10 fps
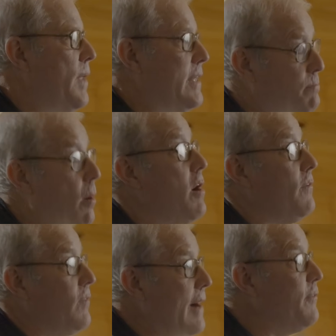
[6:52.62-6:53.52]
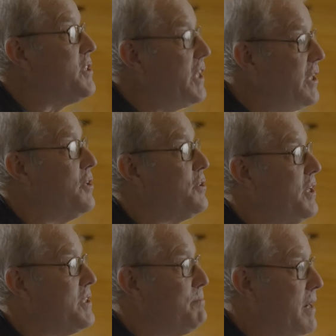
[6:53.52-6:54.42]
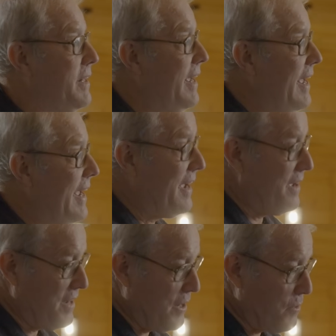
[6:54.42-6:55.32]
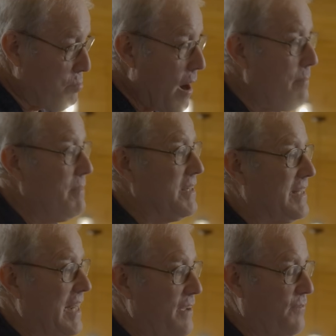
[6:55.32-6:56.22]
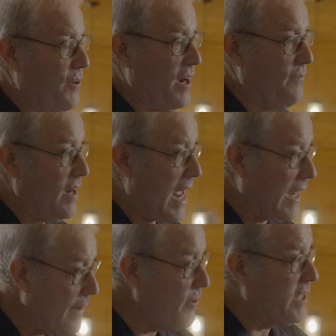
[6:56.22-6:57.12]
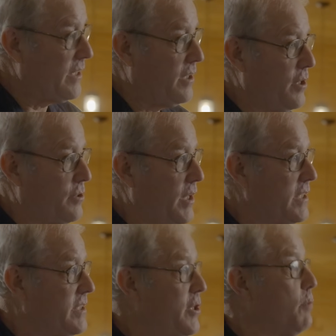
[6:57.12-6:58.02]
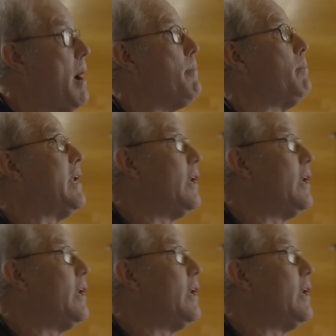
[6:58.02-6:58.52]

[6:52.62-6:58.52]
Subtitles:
that's part of leveraging nutrients, but you know, the problem is that if you're not leveraging the nutrients, then you're probably